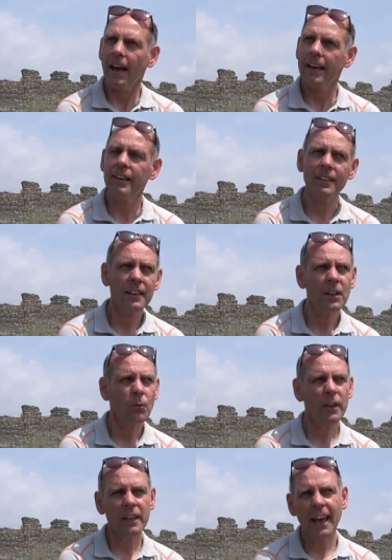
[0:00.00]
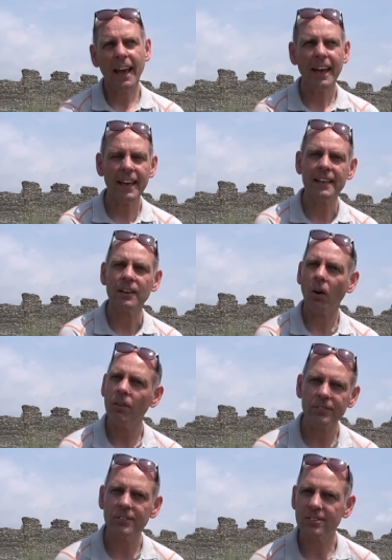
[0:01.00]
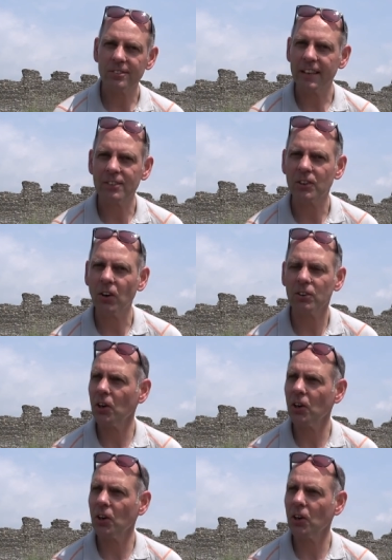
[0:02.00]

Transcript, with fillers: And I think we can often say to God,